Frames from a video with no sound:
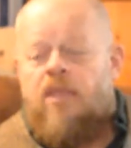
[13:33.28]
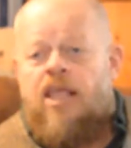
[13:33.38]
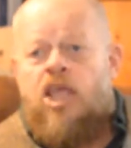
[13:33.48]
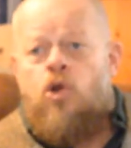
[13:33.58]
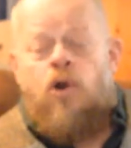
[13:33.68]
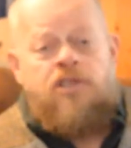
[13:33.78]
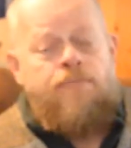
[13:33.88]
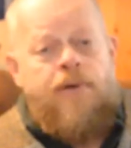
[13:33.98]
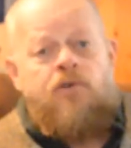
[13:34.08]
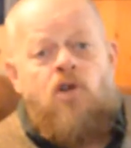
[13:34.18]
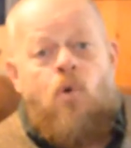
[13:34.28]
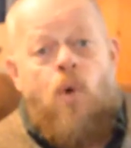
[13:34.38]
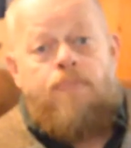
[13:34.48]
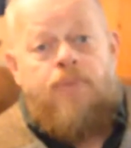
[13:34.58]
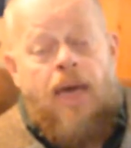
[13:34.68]
in order to better
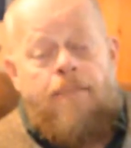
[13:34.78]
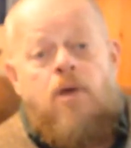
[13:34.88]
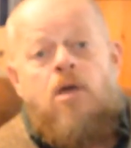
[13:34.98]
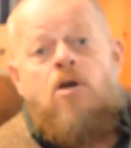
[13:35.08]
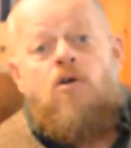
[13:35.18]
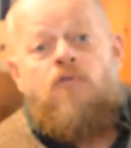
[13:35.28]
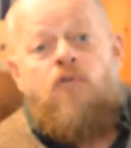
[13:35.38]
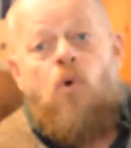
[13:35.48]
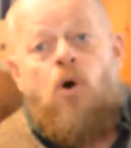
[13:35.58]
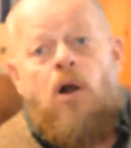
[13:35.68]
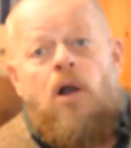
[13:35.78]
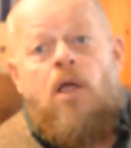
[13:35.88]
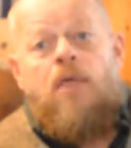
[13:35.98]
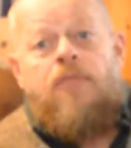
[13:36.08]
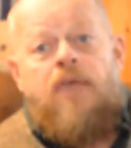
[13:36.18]
equip them for
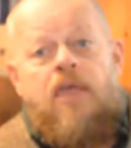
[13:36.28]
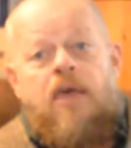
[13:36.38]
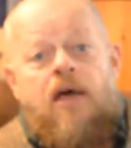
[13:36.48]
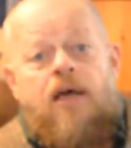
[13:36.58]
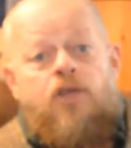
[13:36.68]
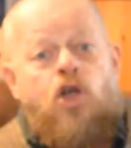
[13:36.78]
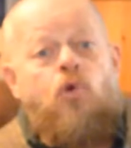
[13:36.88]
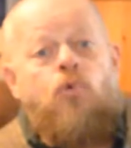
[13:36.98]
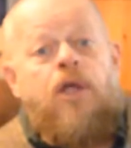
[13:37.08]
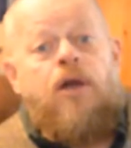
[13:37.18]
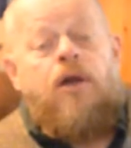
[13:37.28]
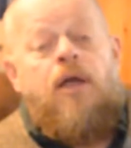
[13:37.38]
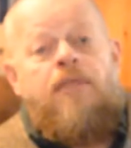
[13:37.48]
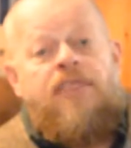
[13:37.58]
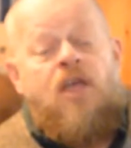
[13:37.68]
the career
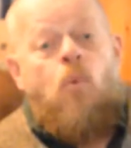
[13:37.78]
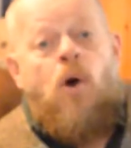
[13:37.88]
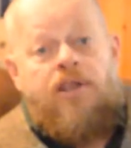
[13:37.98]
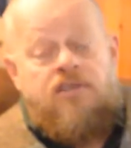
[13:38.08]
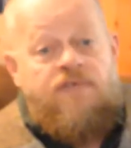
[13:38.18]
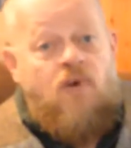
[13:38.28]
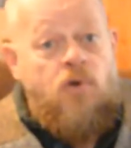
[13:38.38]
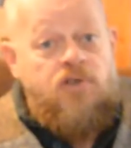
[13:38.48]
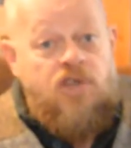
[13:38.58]
that they wanted to focus